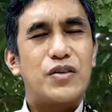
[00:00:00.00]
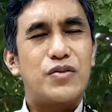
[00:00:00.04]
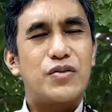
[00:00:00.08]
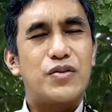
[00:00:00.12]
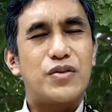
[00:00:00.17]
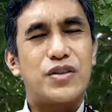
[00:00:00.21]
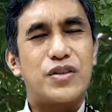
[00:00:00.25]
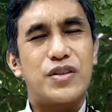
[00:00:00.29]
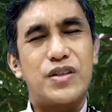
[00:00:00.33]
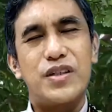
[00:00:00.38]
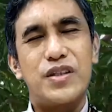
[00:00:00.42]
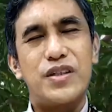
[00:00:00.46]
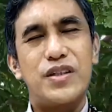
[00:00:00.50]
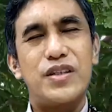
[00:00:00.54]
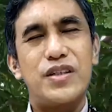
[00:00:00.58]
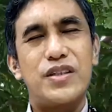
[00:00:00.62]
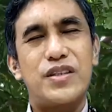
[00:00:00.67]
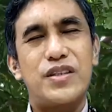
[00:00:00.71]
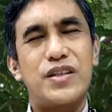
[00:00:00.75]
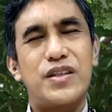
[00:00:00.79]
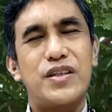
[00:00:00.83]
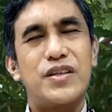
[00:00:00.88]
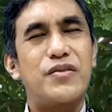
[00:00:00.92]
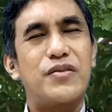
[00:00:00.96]
to
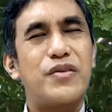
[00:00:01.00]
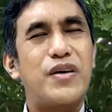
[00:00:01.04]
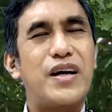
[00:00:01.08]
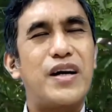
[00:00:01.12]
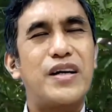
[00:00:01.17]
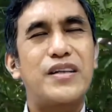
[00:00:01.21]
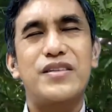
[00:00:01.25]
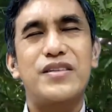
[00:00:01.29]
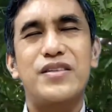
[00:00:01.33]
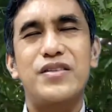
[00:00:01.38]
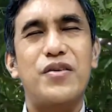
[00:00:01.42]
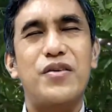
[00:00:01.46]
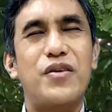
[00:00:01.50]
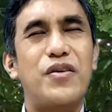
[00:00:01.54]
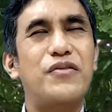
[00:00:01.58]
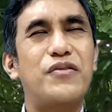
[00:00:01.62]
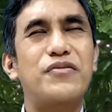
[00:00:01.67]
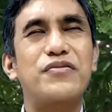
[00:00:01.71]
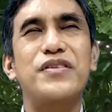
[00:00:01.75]
sit here at your